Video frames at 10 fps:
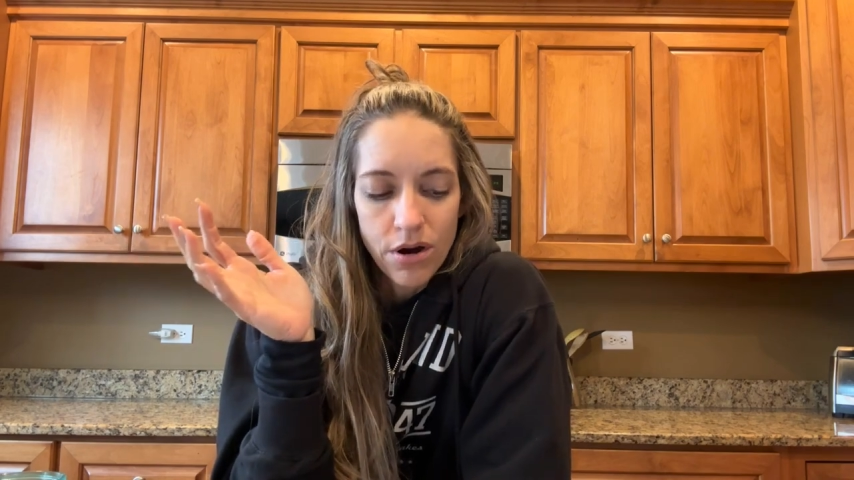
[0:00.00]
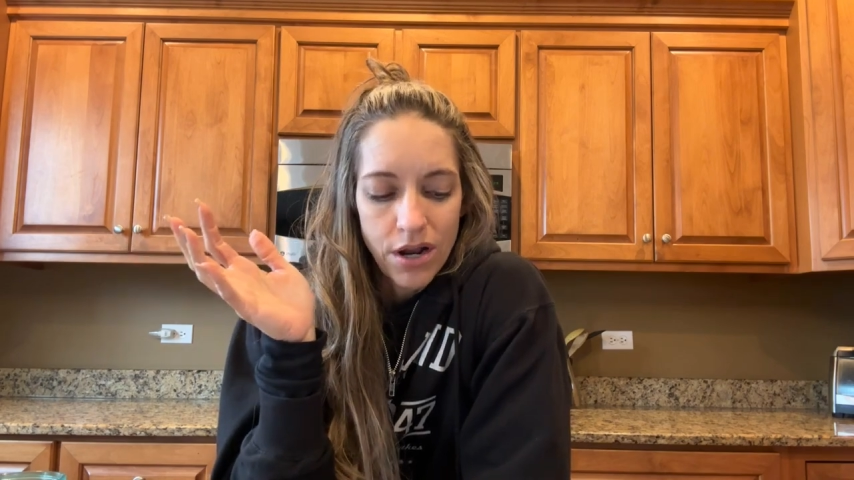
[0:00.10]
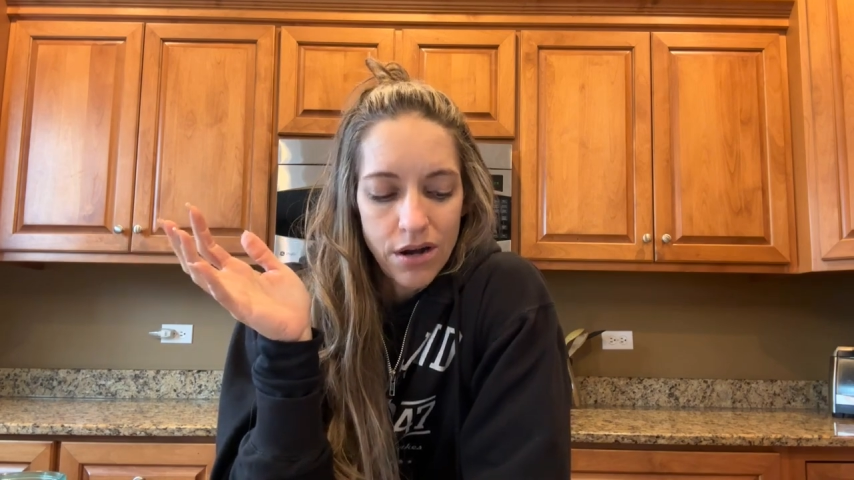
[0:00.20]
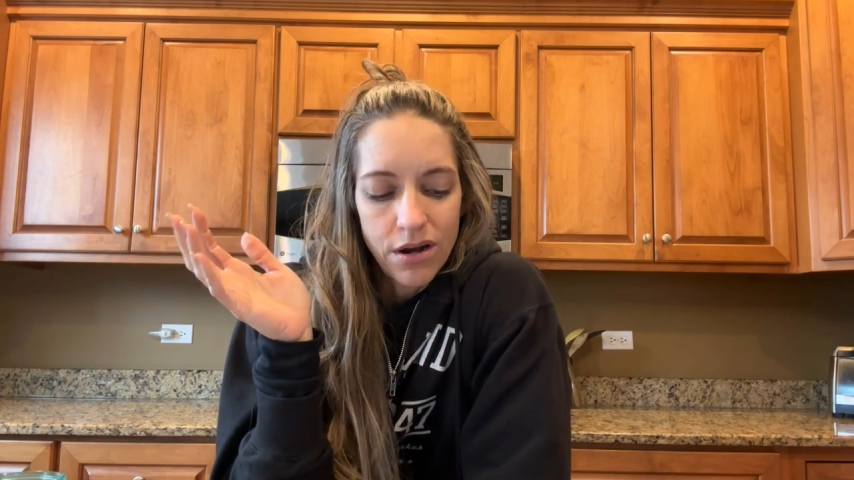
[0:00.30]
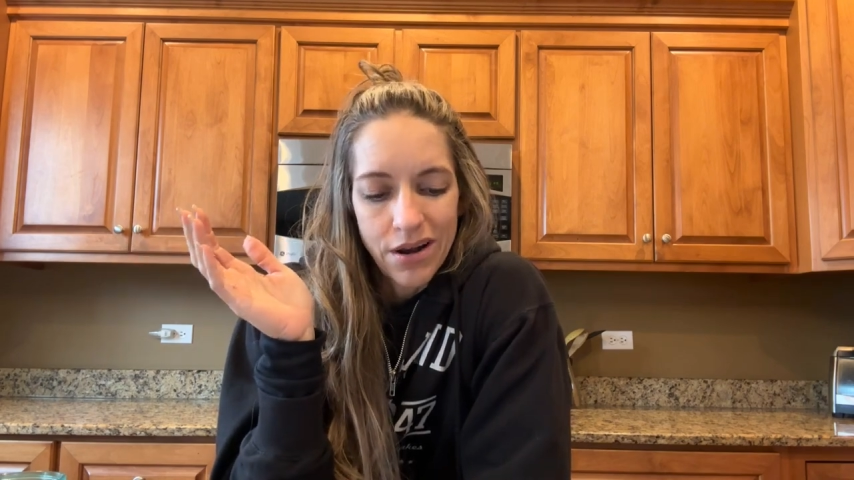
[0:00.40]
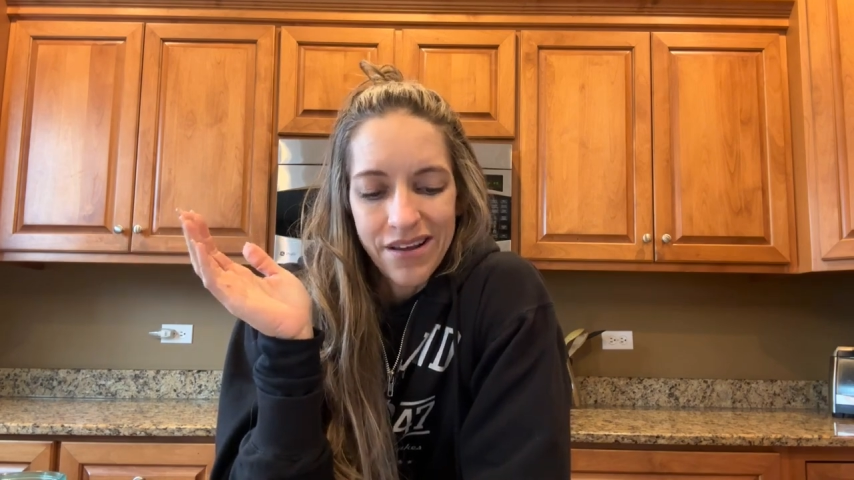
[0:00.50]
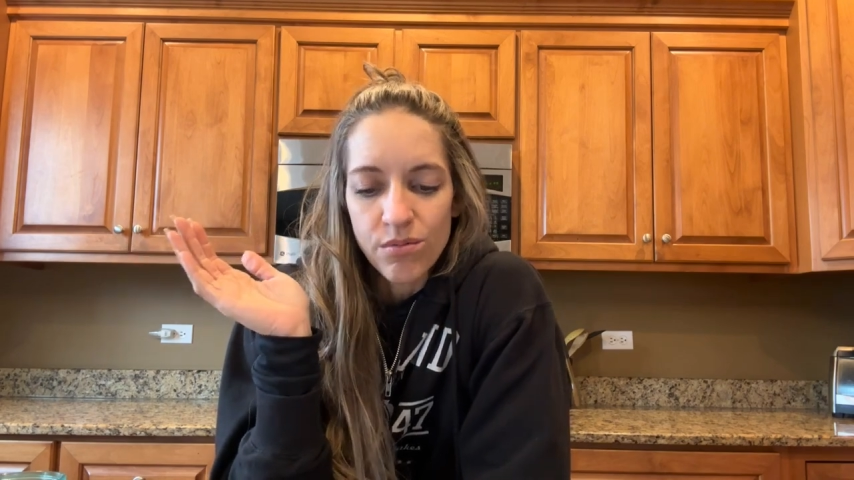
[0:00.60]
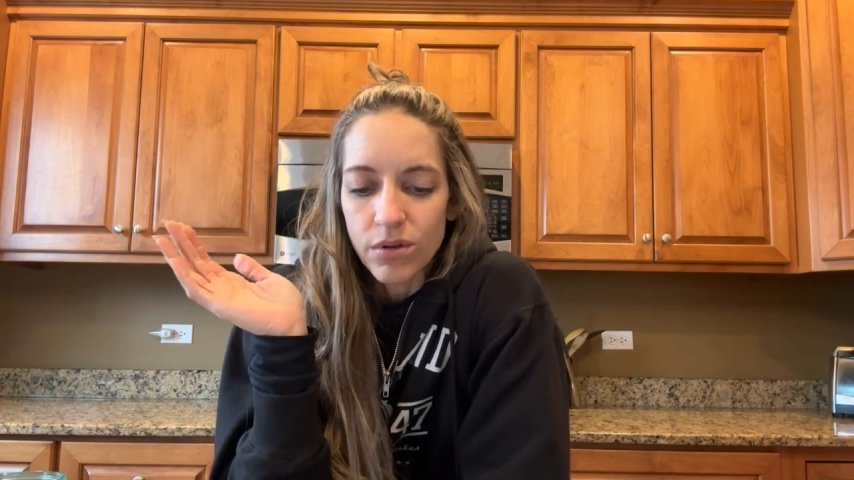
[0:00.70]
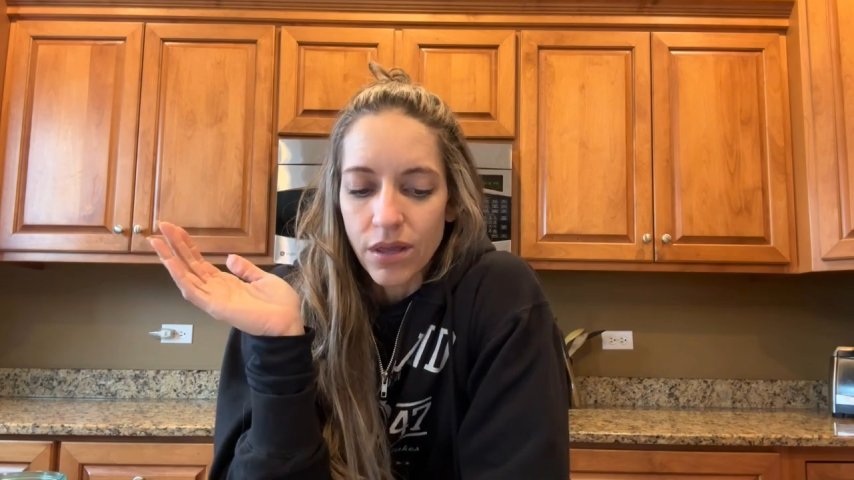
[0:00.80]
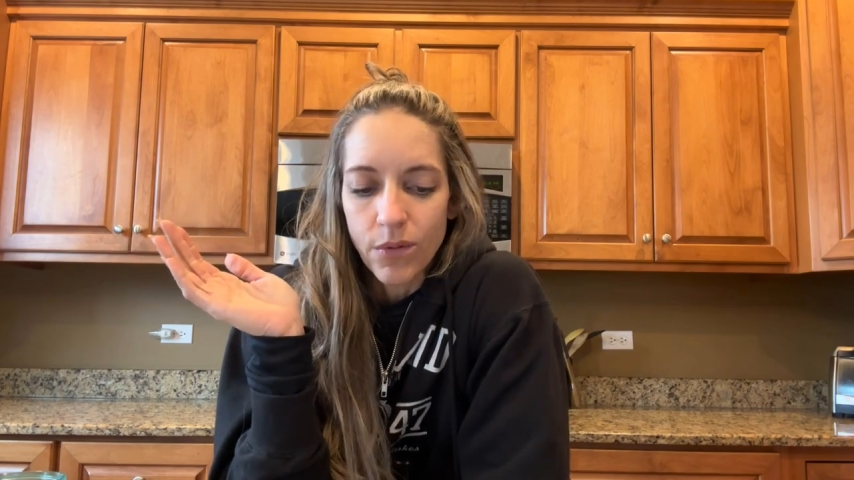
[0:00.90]
and I didn't
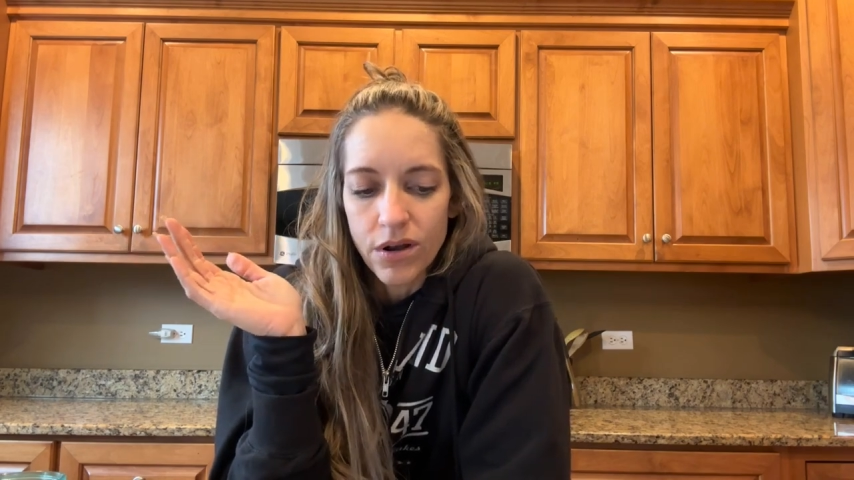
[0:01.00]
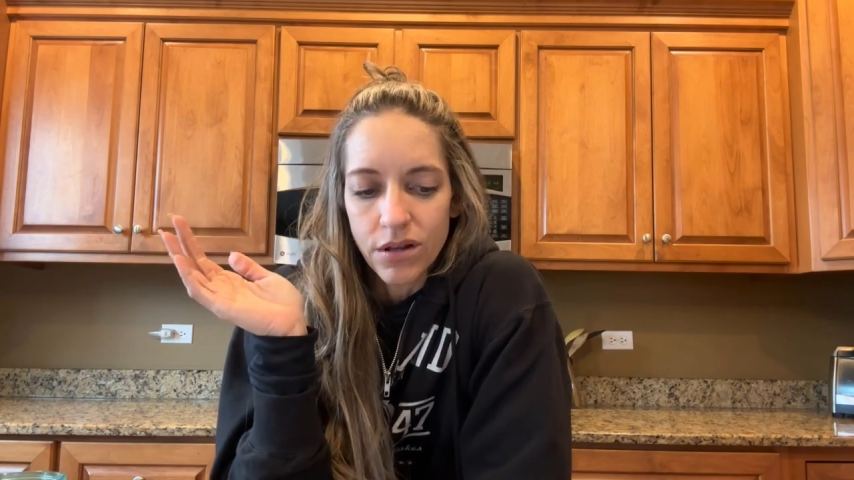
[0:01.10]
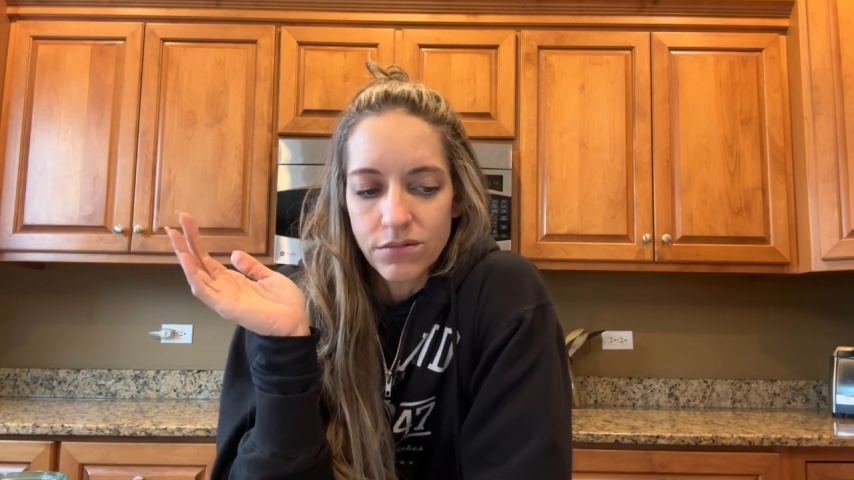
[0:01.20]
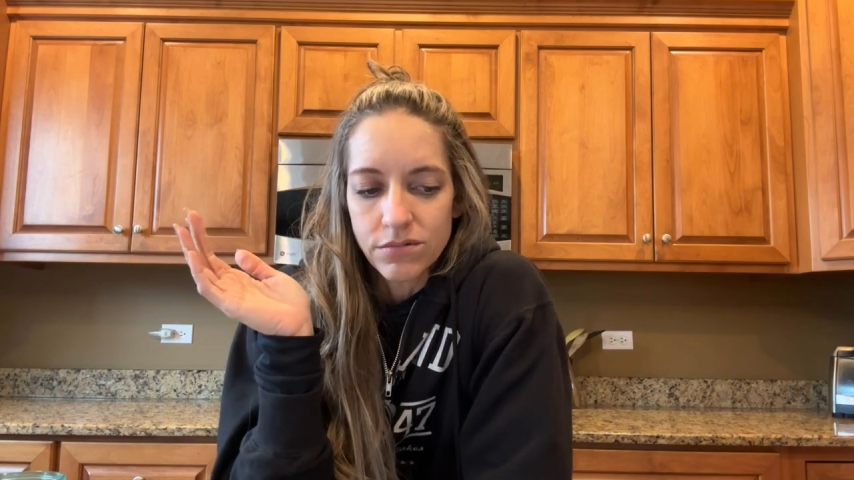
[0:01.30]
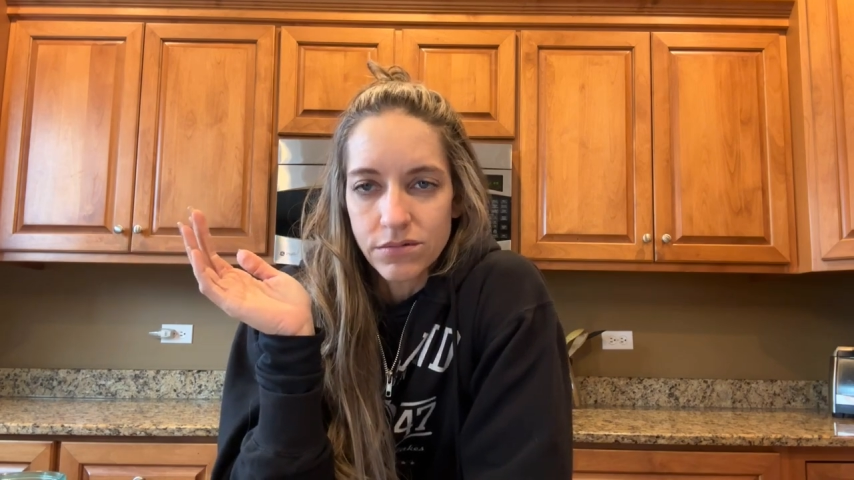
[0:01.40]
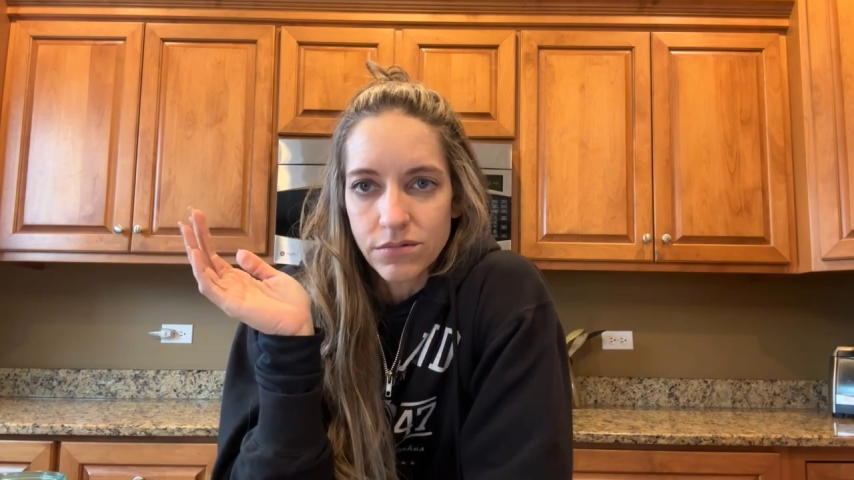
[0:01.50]
really want to